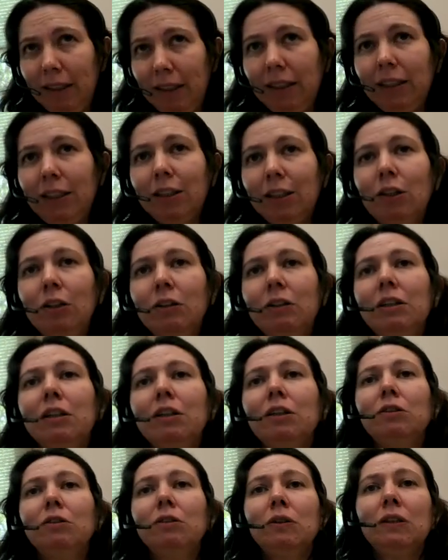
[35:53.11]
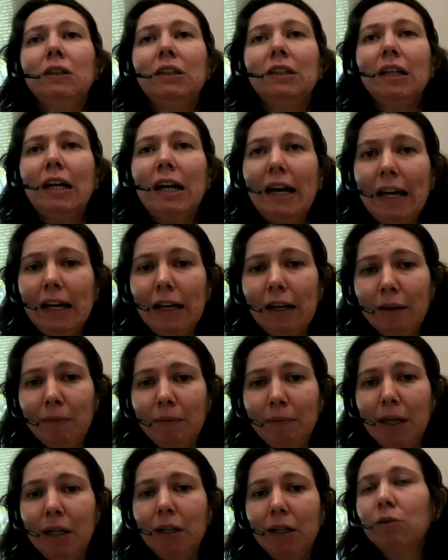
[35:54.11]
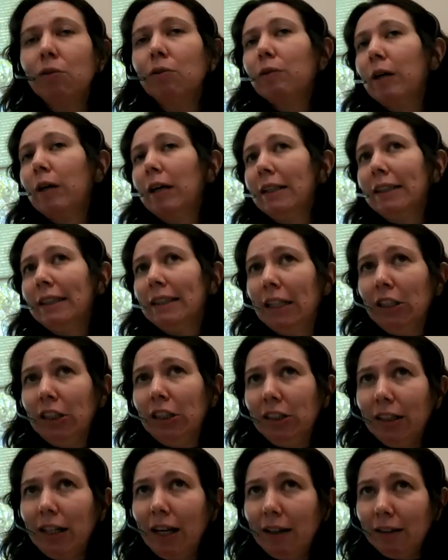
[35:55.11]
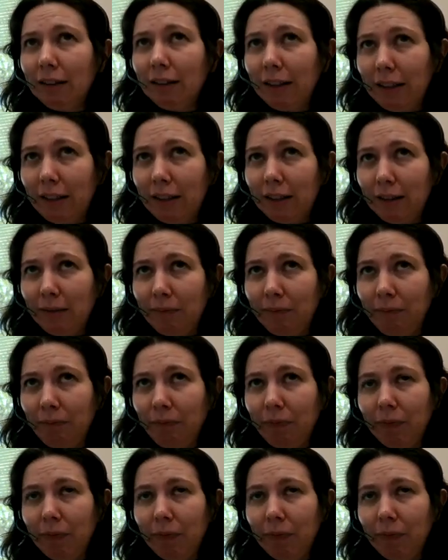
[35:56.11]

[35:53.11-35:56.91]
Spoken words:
it's going to take me to run such an algorithm.